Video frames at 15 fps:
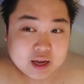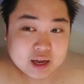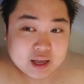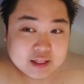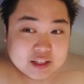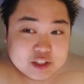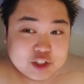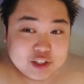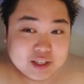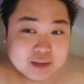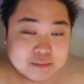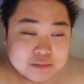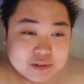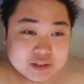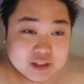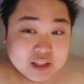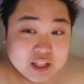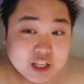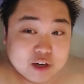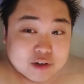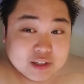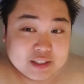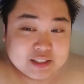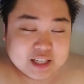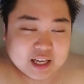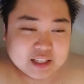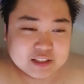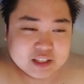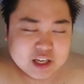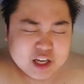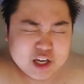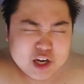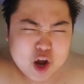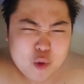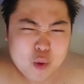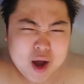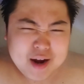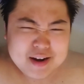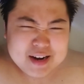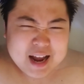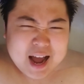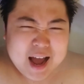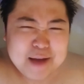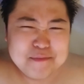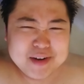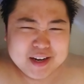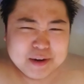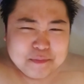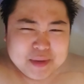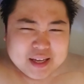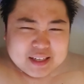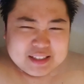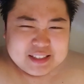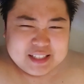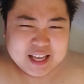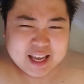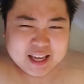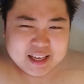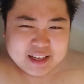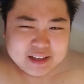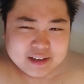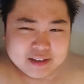And the GM literally says, you know what? I'm gonna be a dick.